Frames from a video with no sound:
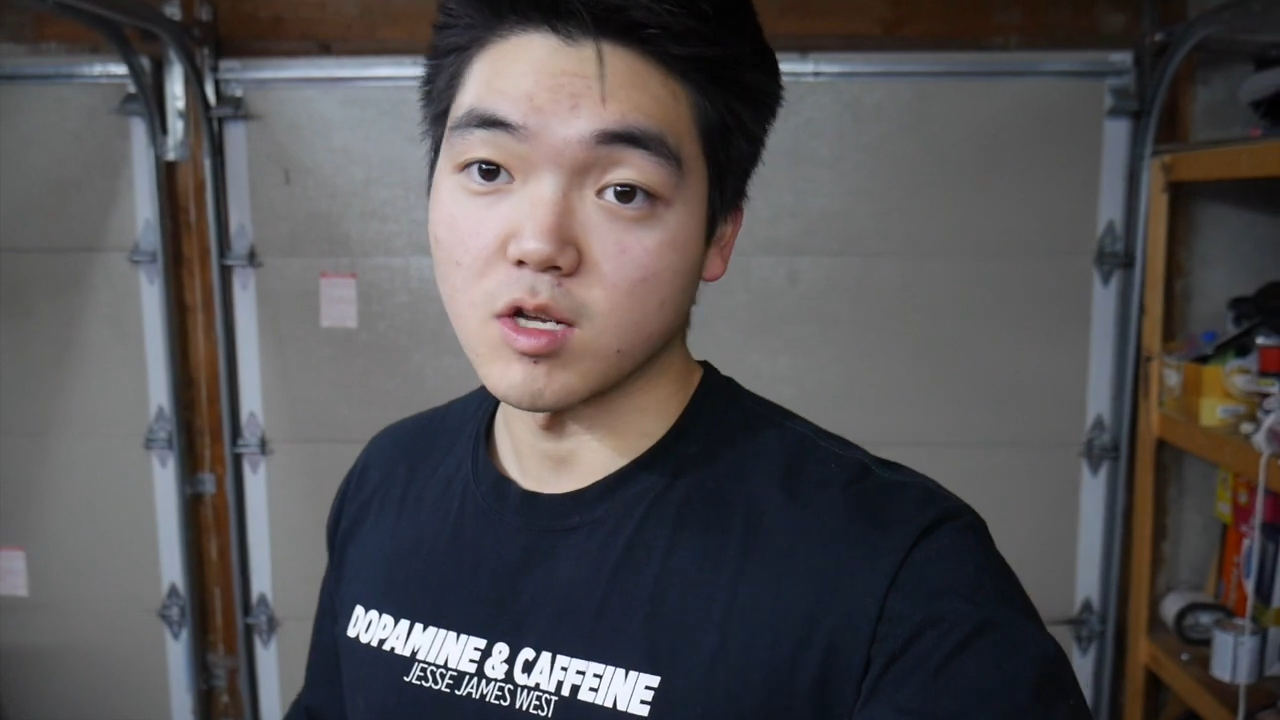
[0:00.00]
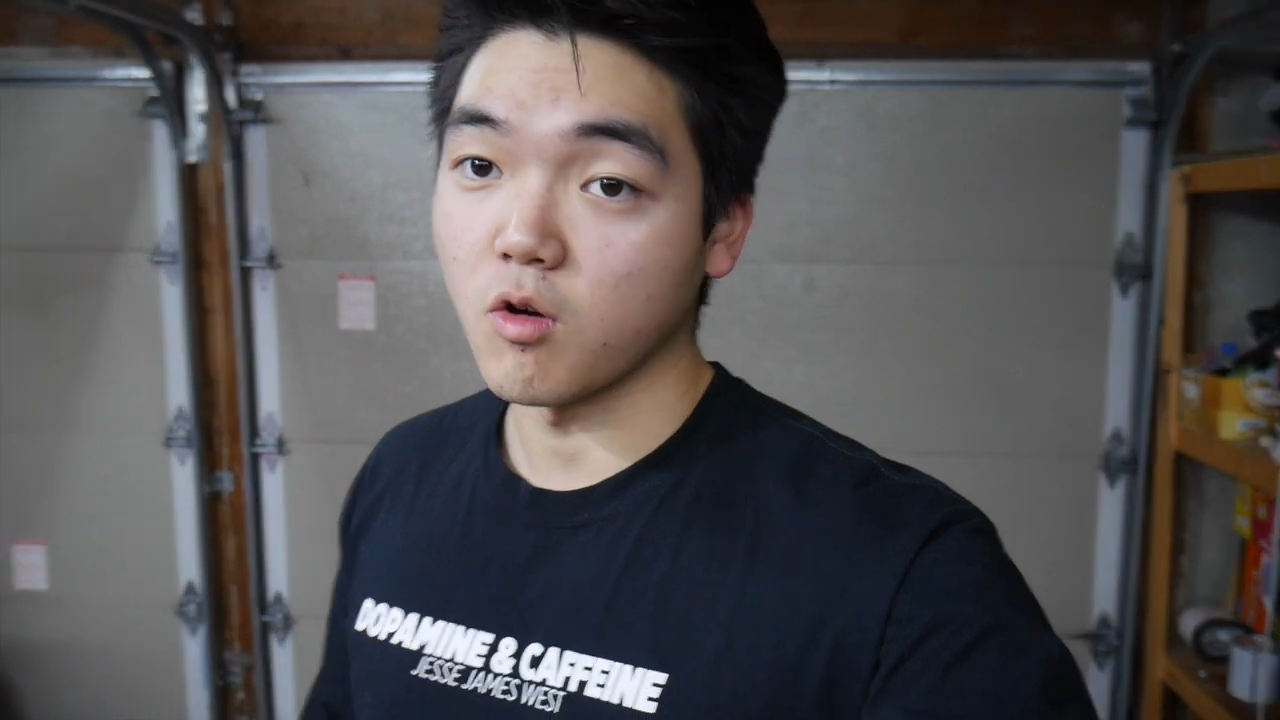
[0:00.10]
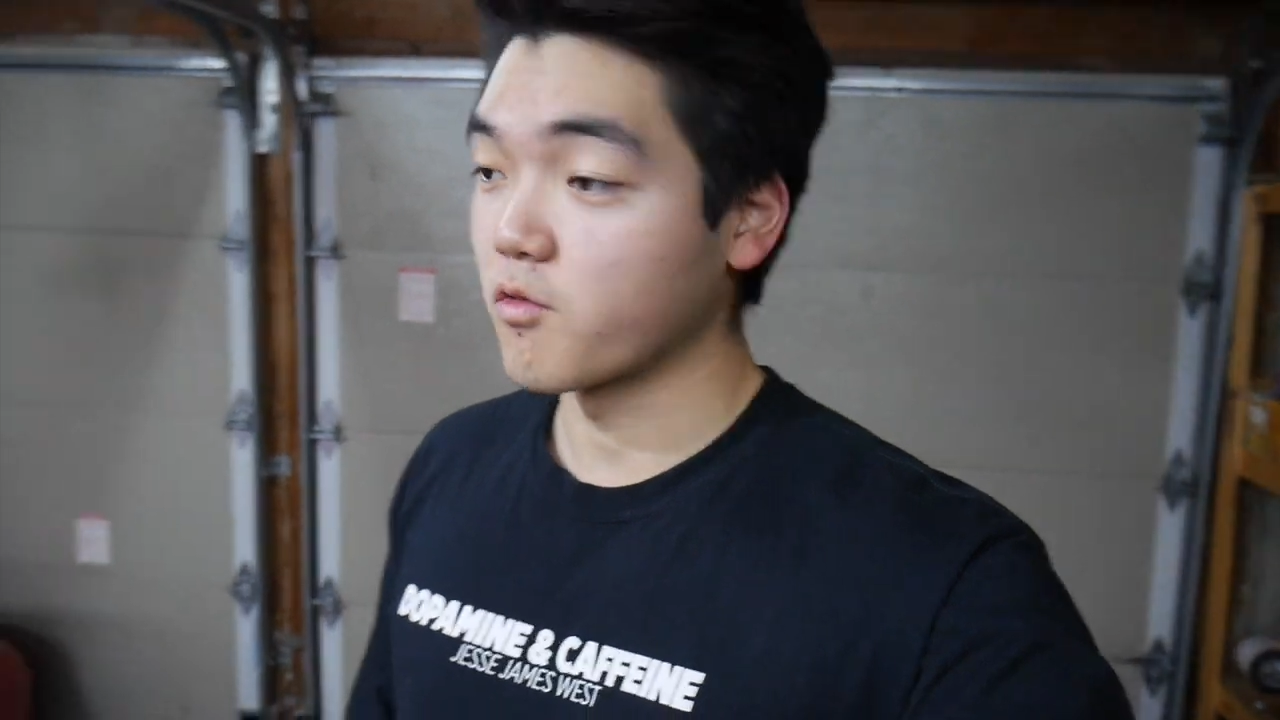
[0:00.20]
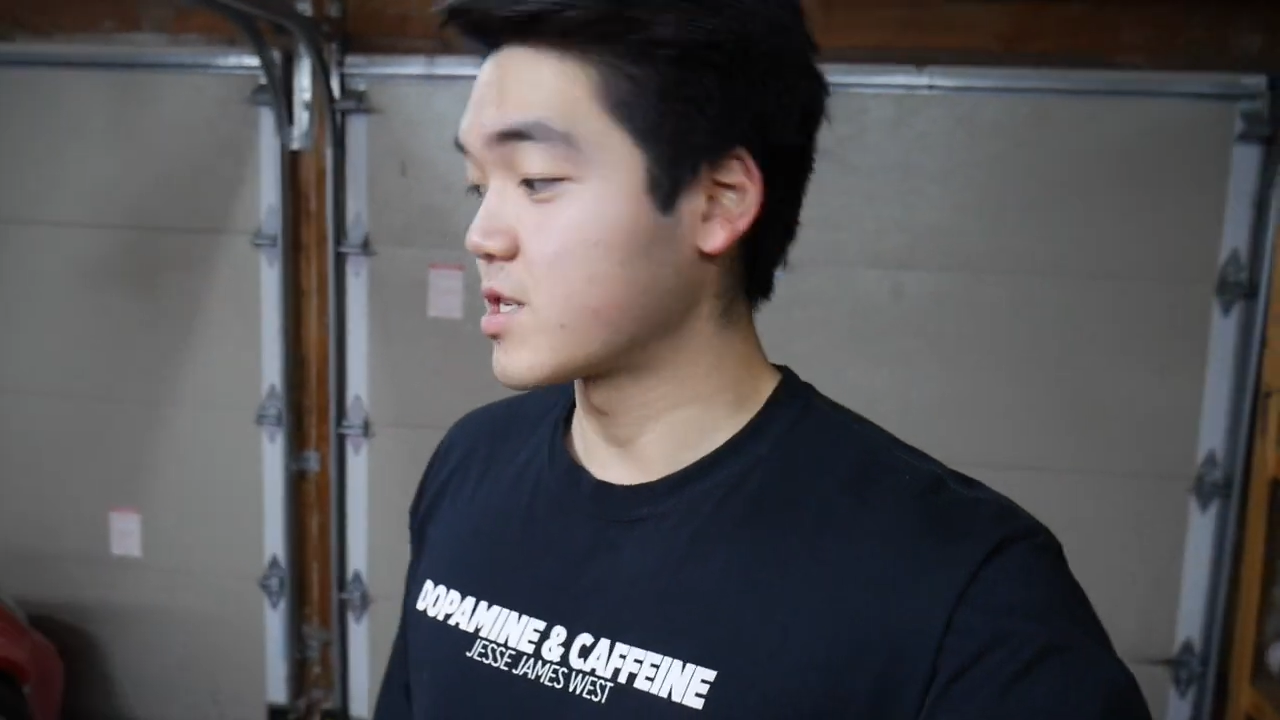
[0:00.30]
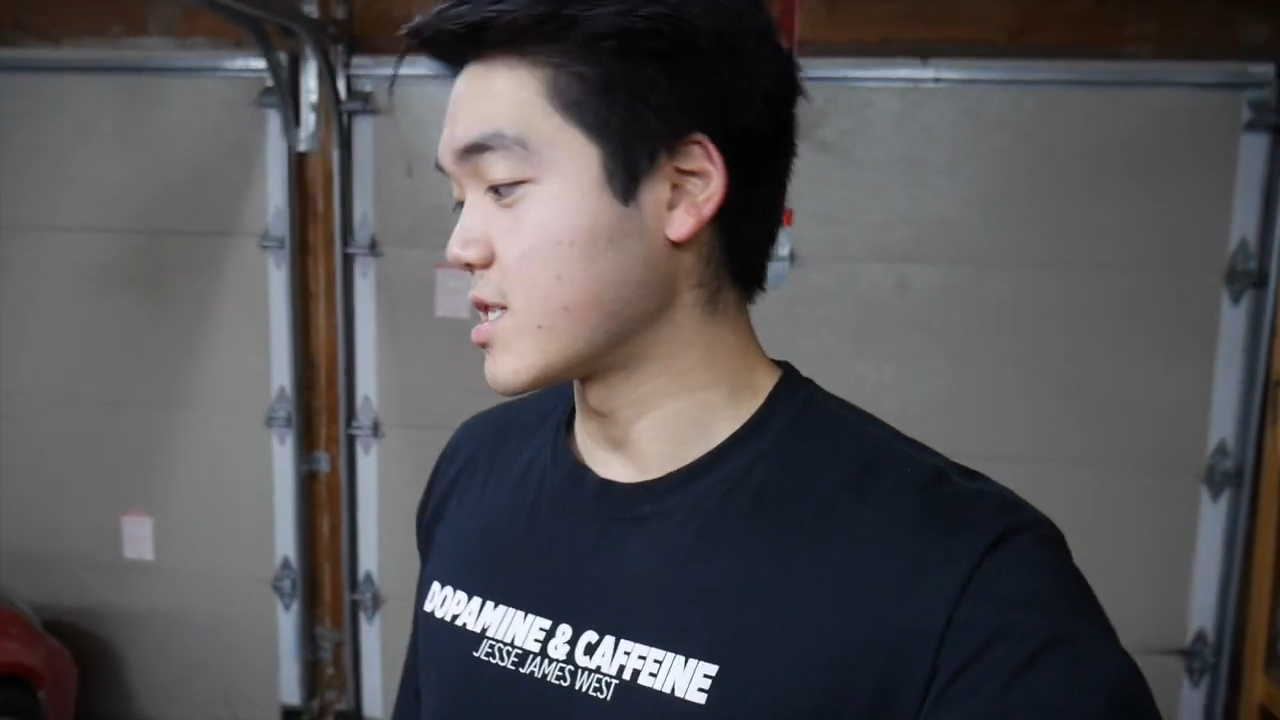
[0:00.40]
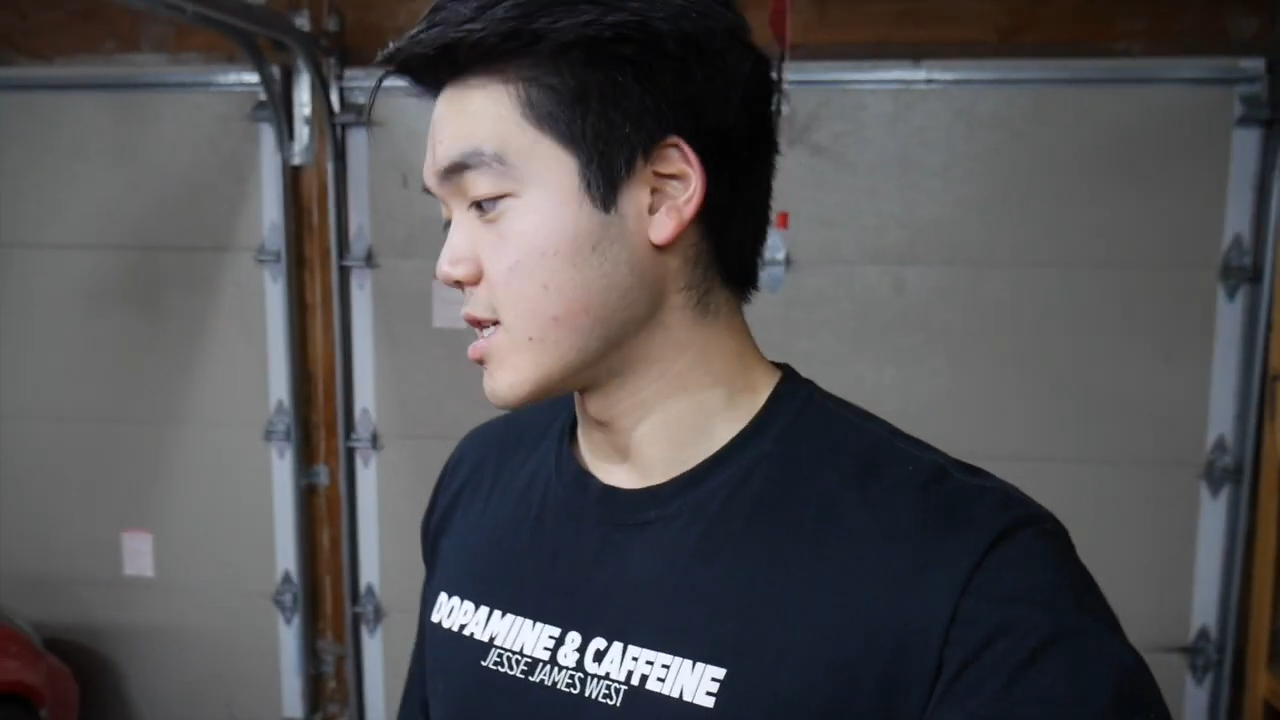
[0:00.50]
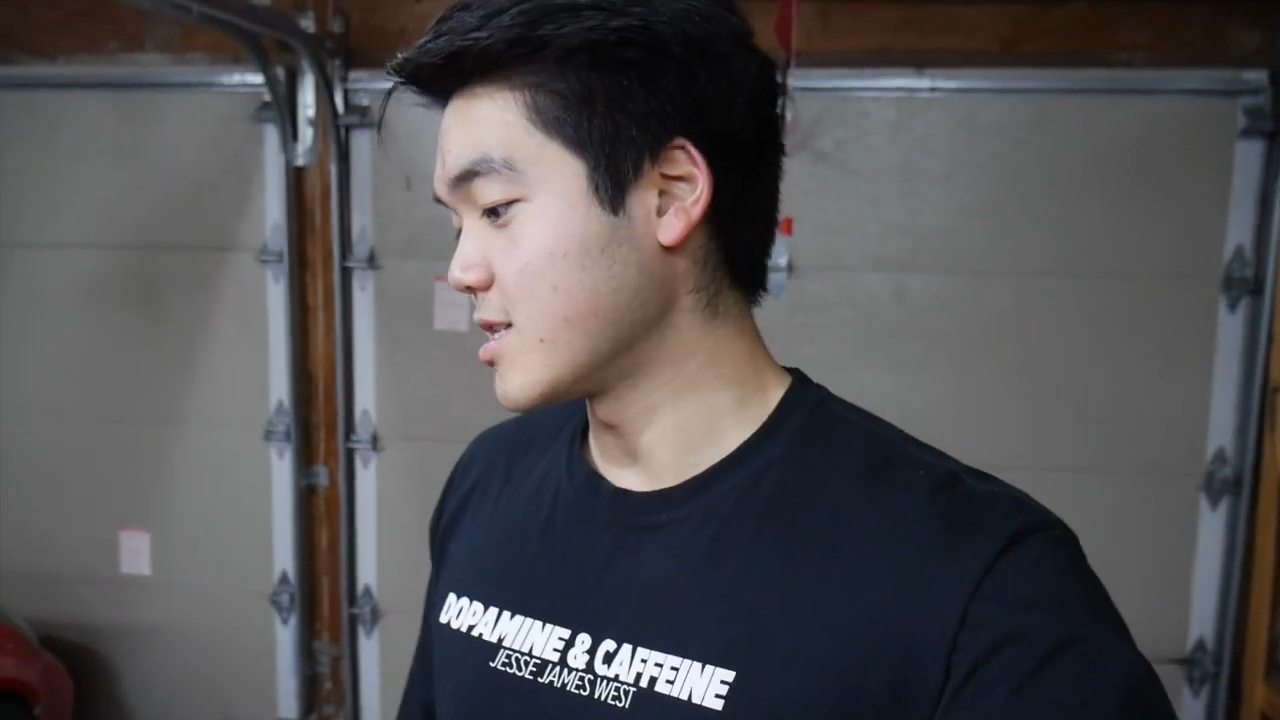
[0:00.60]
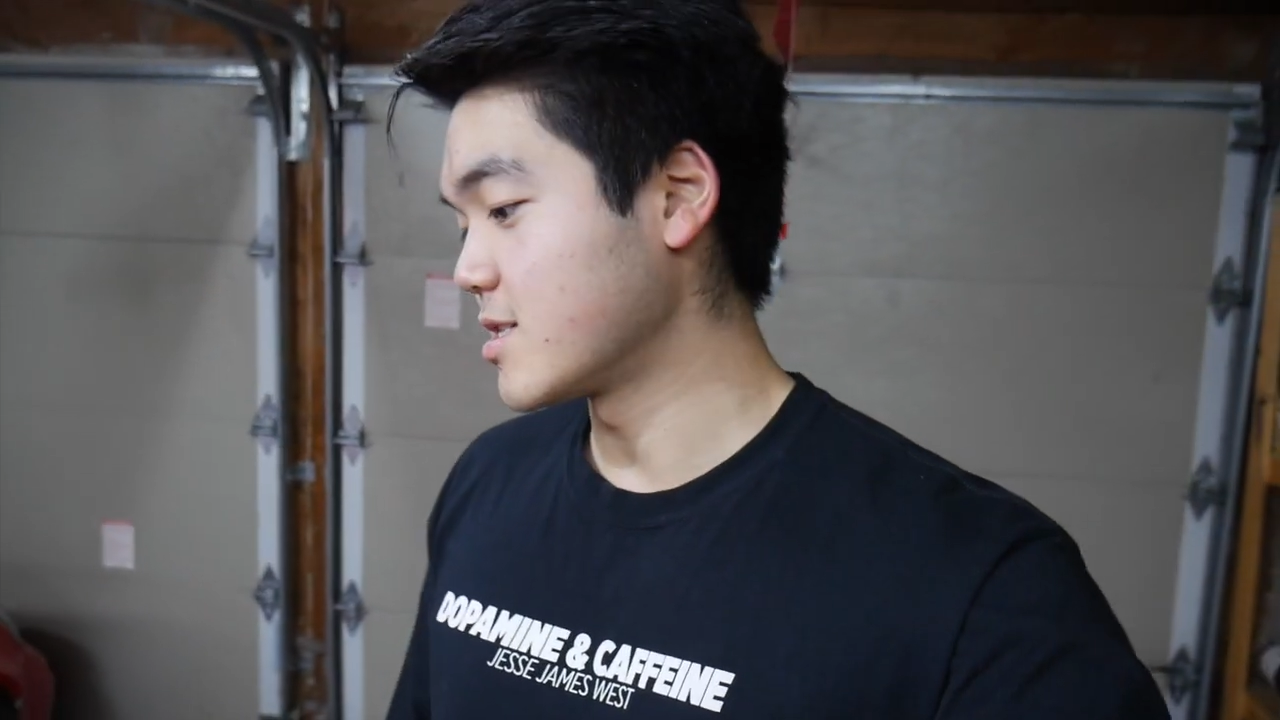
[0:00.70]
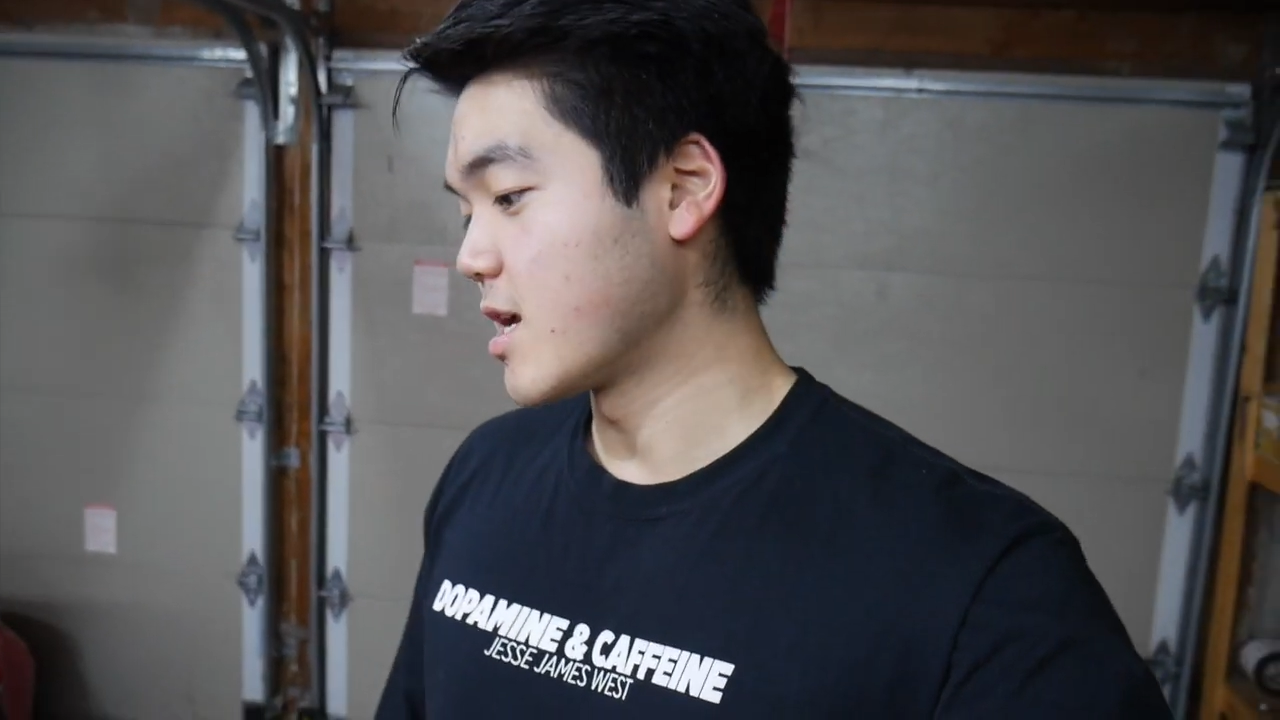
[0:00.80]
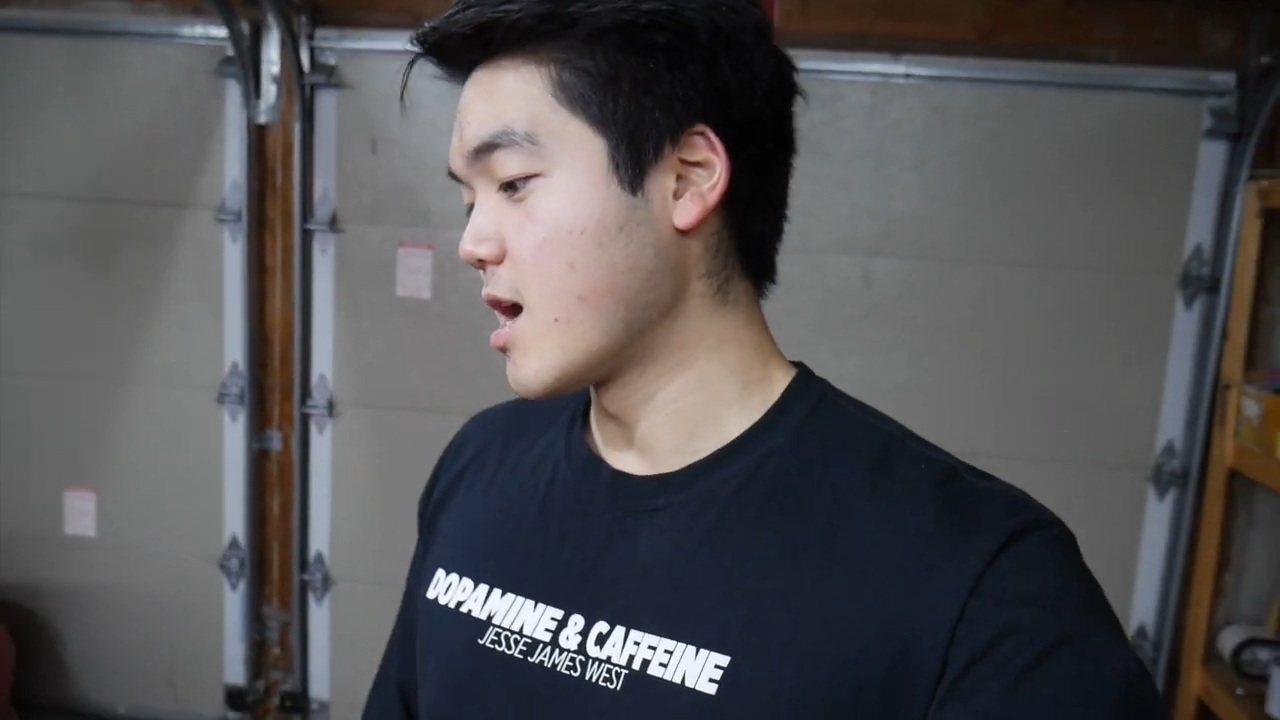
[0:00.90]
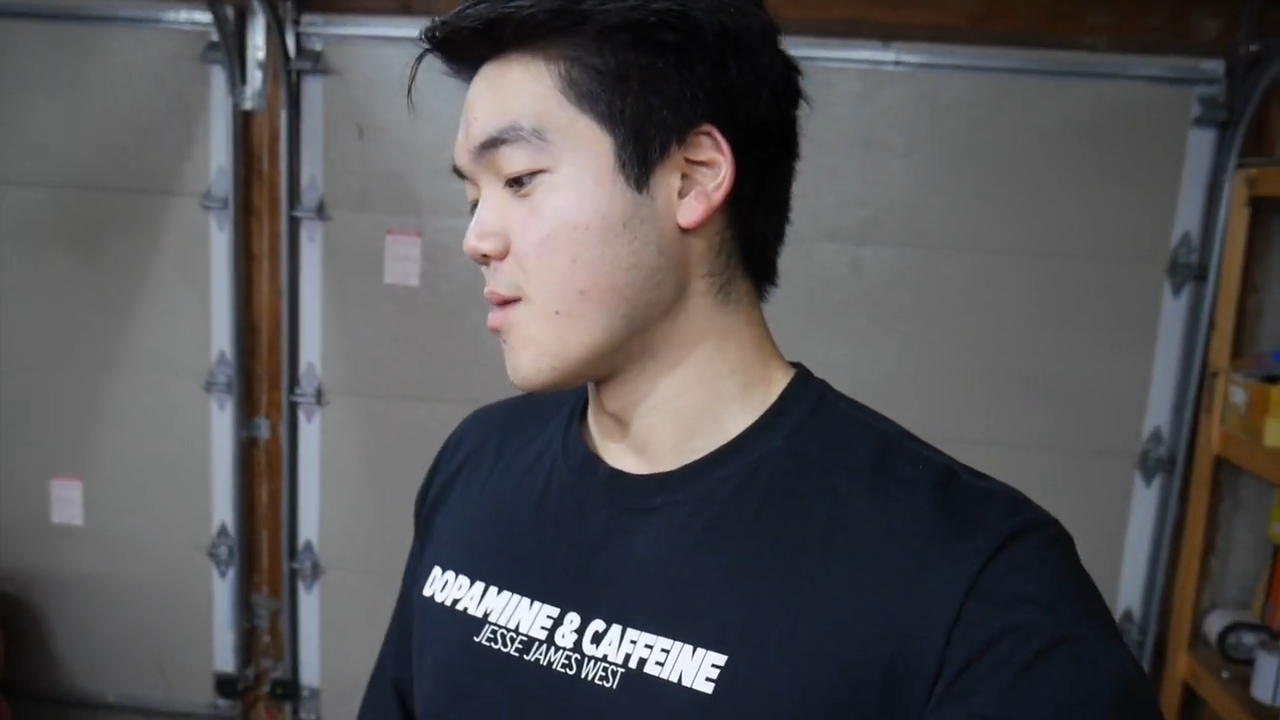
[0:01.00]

overseas,